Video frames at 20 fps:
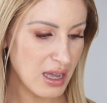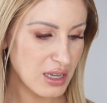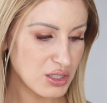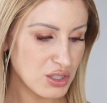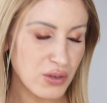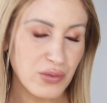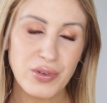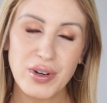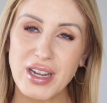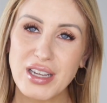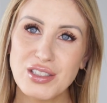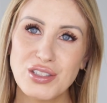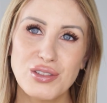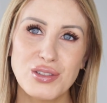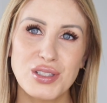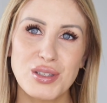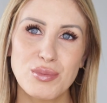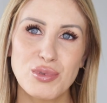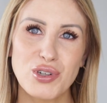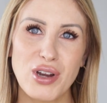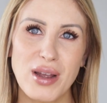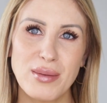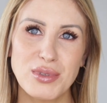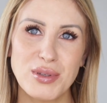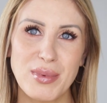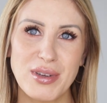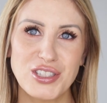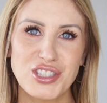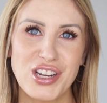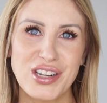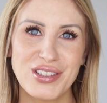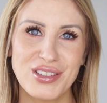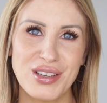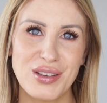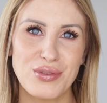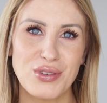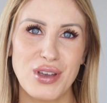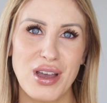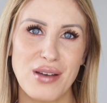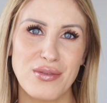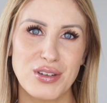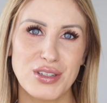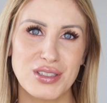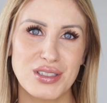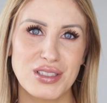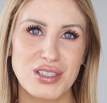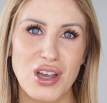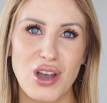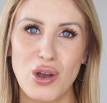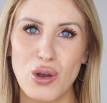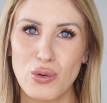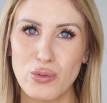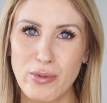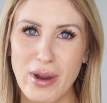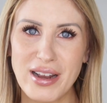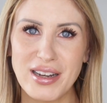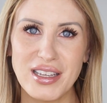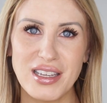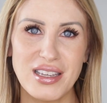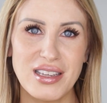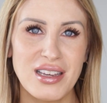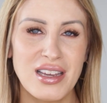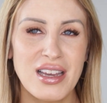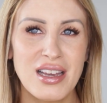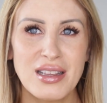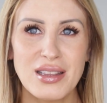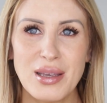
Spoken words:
Don't forget to subscribe to my channel if you haven't already.